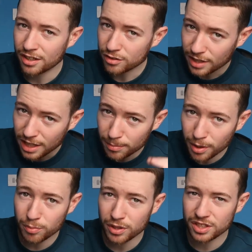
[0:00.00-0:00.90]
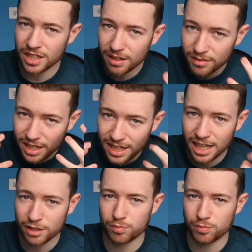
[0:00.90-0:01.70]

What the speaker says: so get the blood pressure down, less